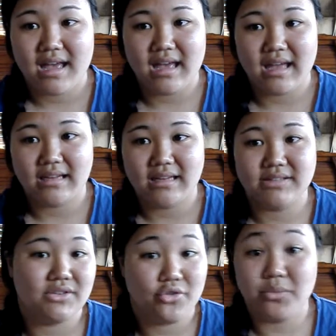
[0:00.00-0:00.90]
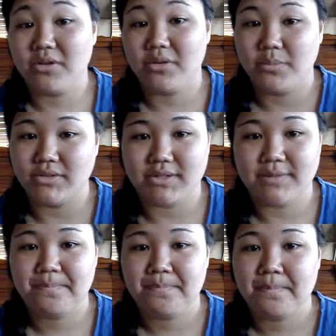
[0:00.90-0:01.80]
and he's a German
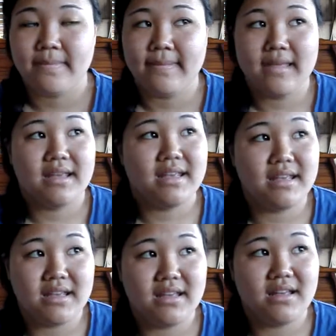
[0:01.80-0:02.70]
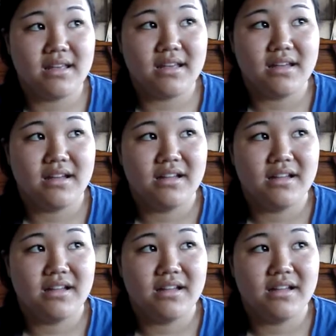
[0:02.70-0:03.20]
composer. He